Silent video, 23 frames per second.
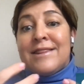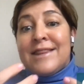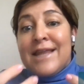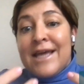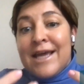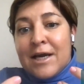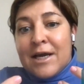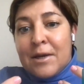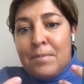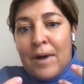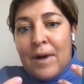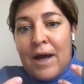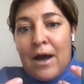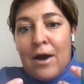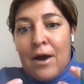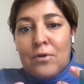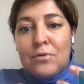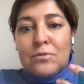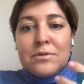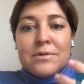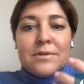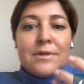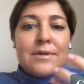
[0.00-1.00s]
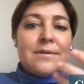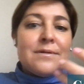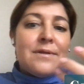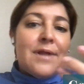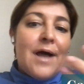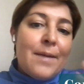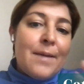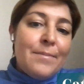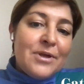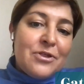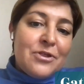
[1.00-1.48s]
think about
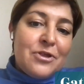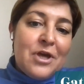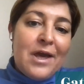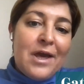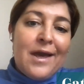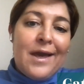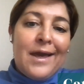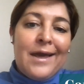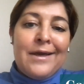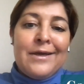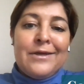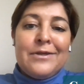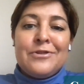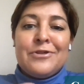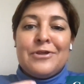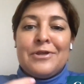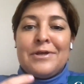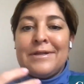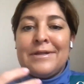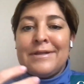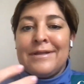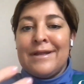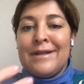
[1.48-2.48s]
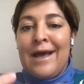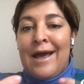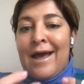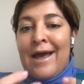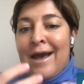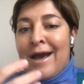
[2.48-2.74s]
climate change and